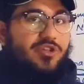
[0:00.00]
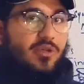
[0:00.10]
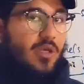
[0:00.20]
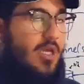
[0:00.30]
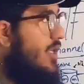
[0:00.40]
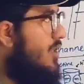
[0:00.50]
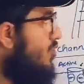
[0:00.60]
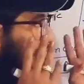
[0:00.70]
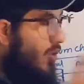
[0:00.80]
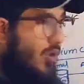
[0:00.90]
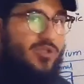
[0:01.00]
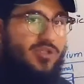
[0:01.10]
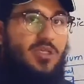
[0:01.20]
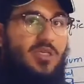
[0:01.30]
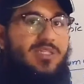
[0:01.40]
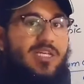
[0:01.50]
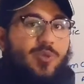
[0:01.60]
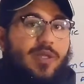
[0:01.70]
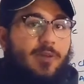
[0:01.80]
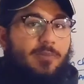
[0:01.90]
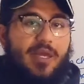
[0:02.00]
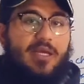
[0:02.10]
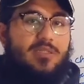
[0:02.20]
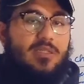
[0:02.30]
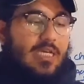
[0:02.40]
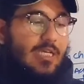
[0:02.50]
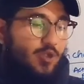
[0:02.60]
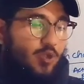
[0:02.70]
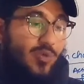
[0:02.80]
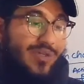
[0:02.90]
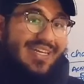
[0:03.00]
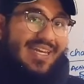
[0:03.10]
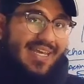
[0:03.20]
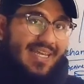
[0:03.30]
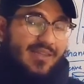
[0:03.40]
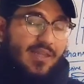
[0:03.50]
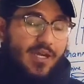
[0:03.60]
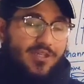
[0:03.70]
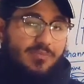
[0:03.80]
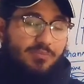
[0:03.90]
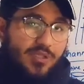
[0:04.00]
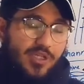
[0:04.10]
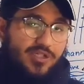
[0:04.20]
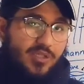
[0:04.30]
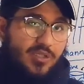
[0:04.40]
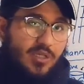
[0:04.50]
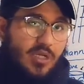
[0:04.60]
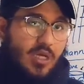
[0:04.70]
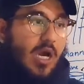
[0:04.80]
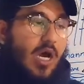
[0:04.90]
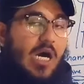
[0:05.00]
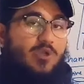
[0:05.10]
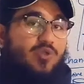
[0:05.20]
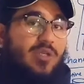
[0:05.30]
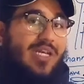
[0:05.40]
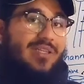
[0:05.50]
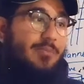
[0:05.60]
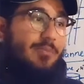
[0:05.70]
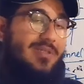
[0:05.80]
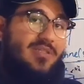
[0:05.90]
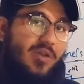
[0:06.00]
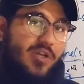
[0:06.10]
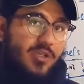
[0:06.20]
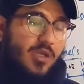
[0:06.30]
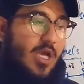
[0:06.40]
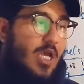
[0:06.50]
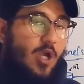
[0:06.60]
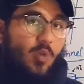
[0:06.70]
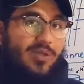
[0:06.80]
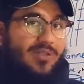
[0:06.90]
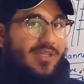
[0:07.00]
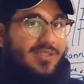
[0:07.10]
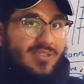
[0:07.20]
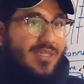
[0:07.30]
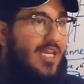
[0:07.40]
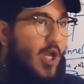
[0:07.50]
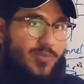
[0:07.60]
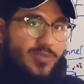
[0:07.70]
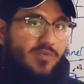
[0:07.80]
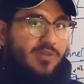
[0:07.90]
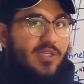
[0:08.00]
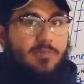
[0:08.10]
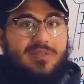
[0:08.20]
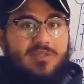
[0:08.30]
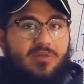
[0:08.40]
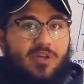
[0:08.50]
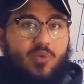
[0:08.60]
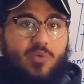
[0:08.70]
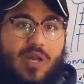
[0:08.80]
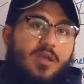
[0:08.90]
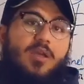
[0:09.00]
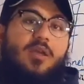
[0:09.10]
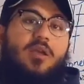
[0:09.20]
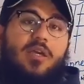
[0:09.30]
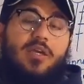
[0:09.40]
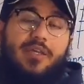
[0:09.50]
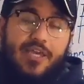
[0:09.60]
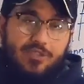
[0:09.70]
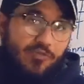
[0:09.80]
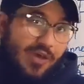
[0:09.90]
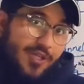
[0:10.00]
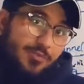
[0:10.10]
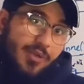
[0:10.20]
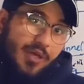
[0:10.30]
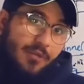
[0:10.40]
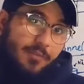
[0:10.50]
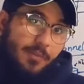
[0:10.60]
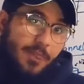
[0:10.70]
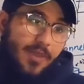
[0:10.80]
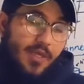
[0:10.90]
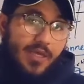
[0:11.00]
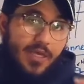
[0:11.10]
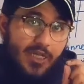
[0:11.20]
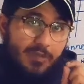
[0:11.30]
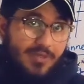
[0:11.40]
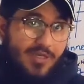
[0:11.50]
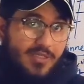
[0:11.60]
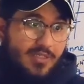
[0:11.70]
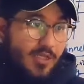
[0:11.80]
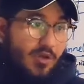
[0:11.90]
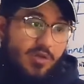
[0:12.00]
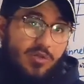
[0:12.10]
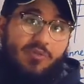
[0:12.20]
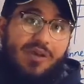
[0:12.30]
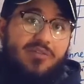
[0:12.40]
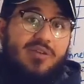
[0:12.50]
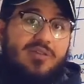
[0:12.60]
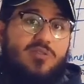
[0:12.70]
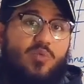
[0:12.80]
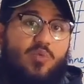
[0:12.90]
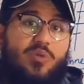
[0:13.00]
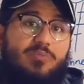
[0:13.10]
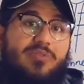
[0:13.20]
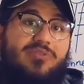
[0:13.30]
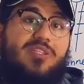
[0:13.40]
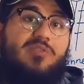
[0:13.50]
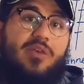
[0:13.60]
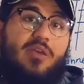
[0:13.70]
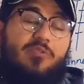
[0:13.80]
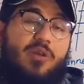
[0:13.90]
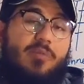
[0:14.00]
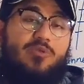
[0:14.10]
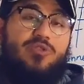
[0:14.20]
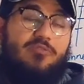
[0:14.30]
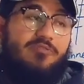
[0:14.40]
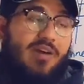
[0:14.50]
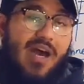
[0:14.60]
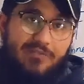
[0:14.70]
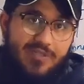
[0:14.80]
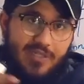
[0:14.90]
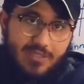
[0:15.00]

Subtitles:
generation. This pharmacology is actually helping us to delay the action potential or to delay the impulse generation. When there is delay observed in the impulse generation, in case of arrhythmia, in a minute the ventricles will be receiving for about 5